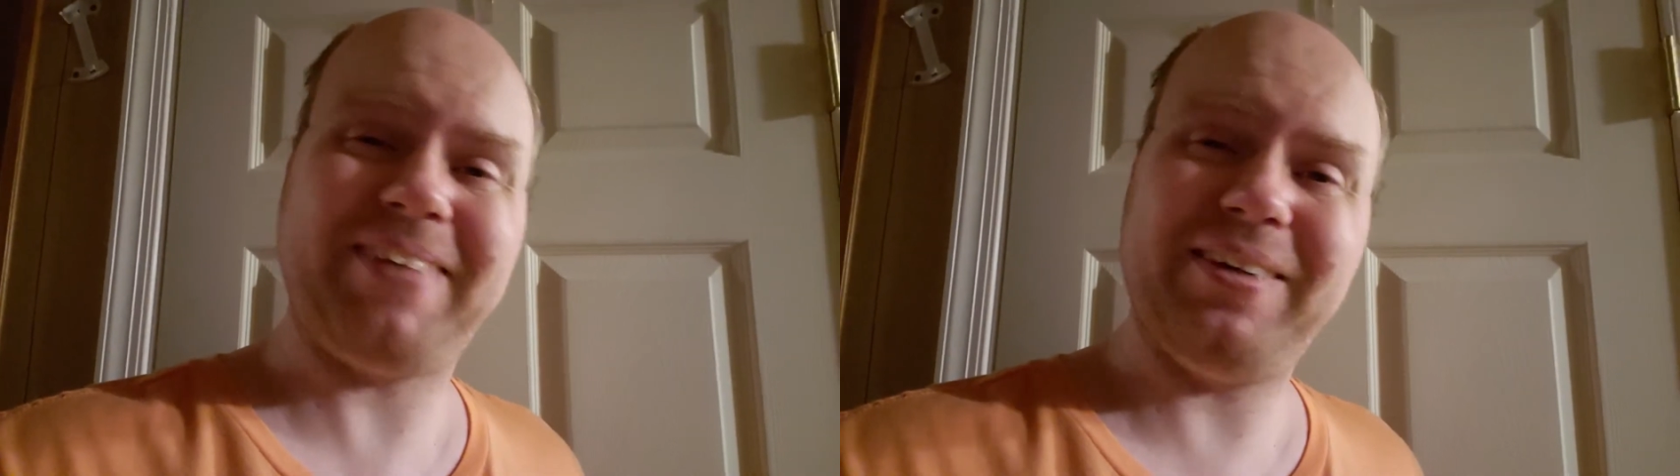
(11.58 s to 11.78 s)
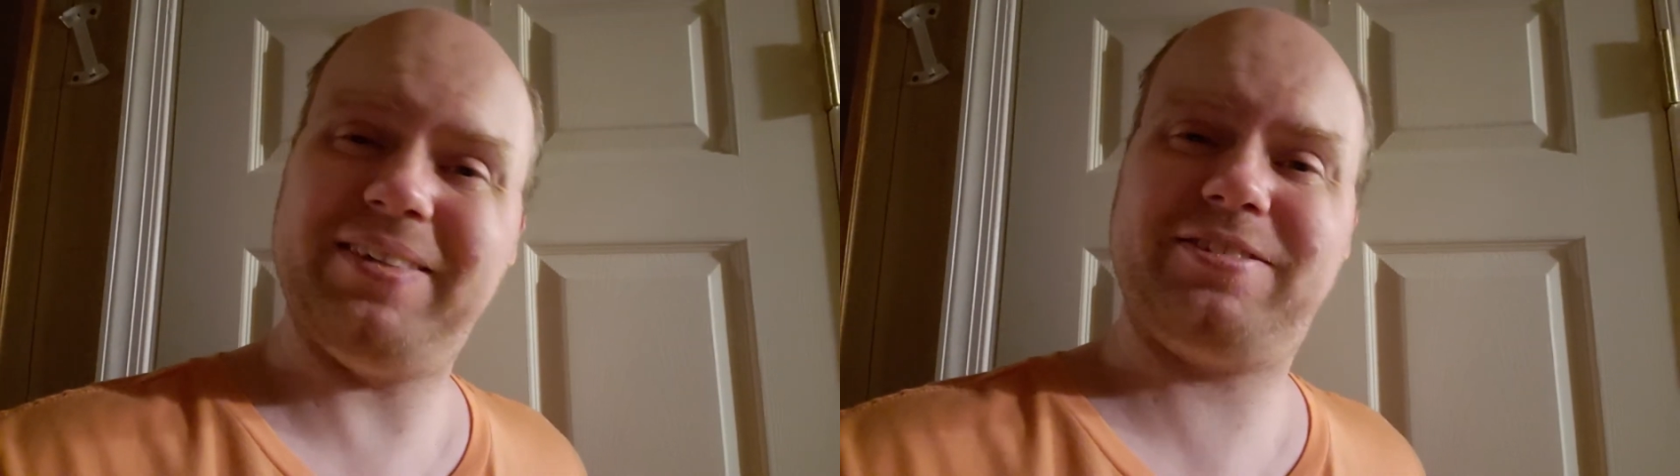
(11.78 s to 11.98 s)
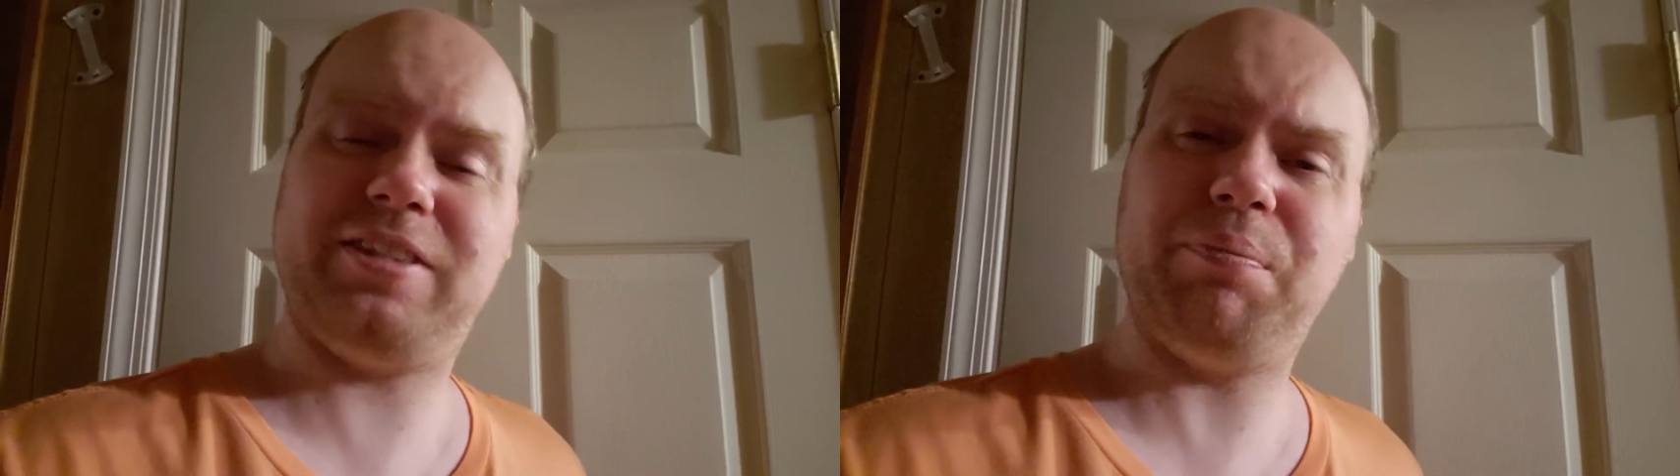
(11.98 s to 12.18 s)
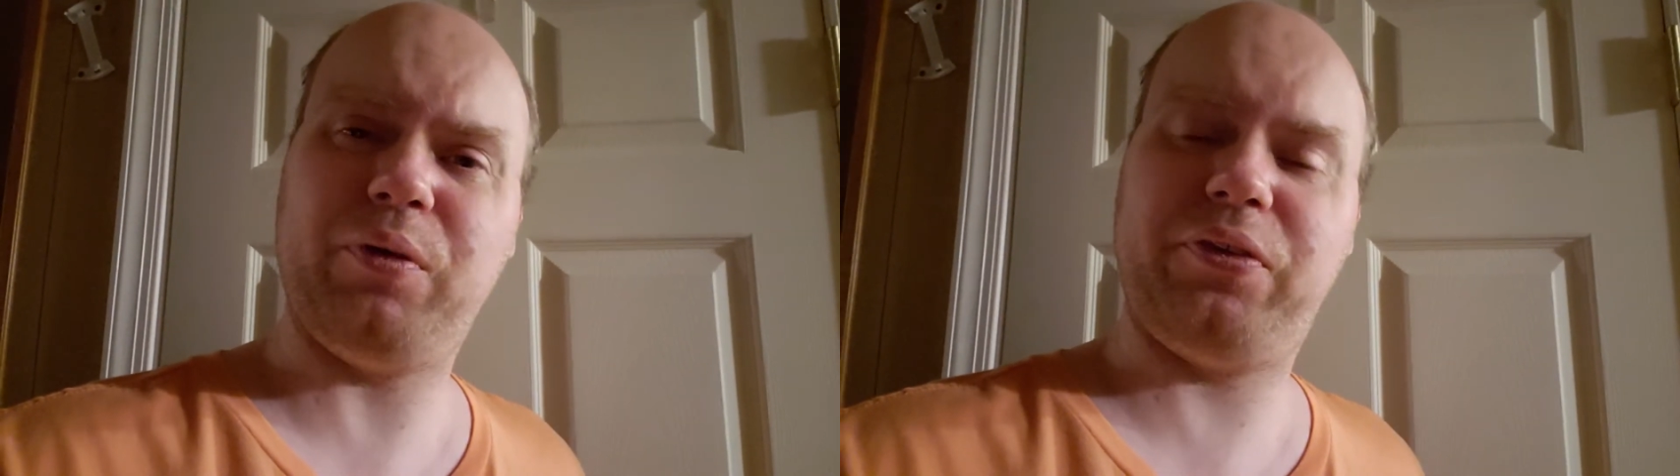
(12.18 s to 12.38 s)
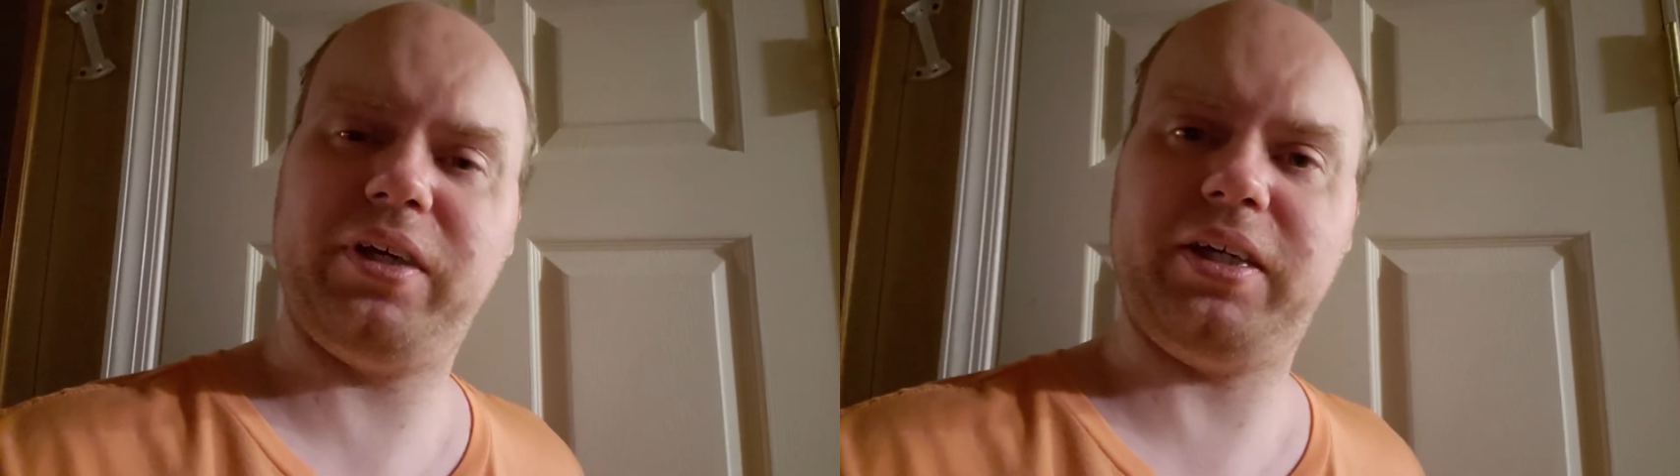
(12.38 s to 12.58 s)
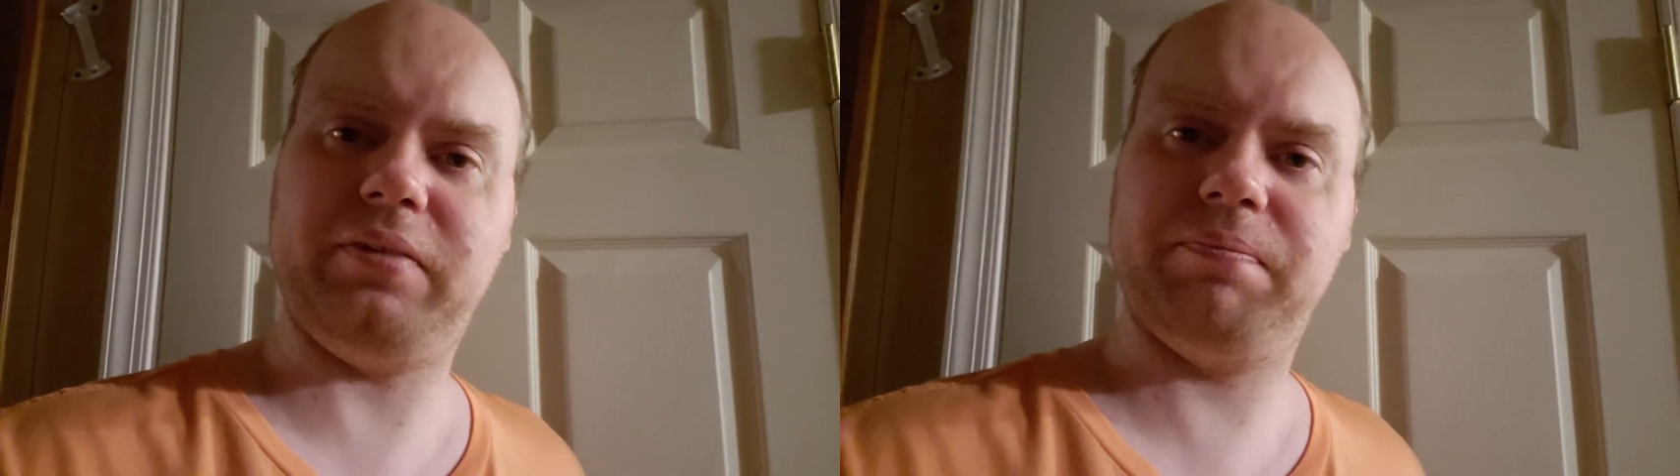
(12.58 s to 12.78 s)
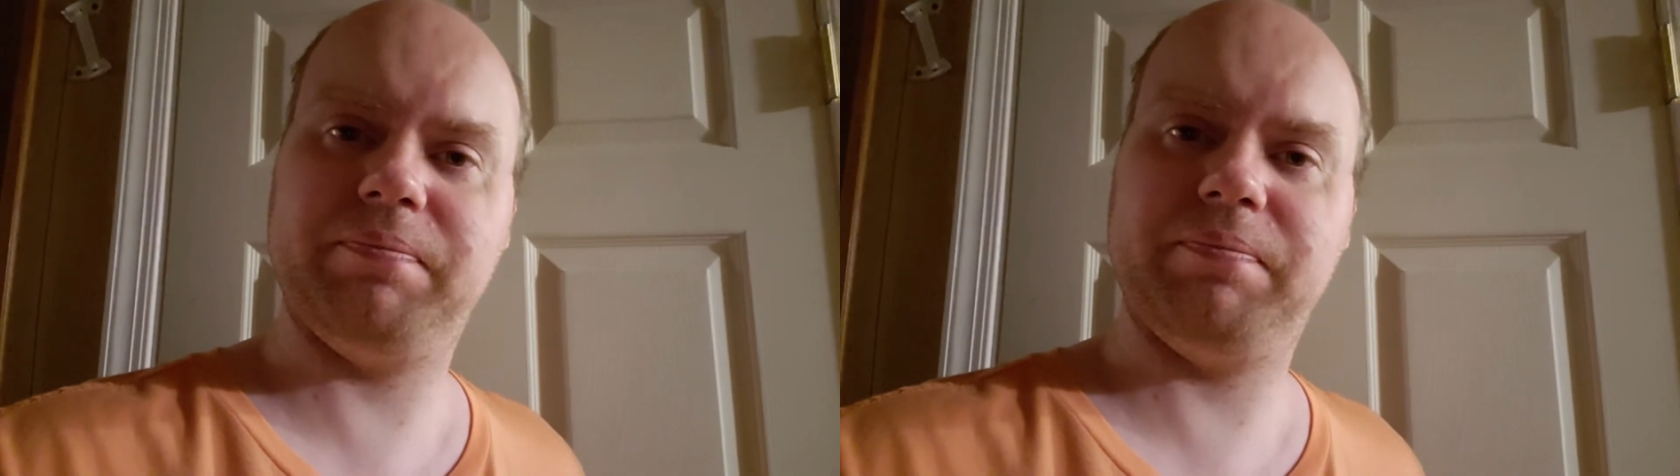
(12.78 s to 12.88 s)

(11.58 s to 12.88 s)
a simple thing.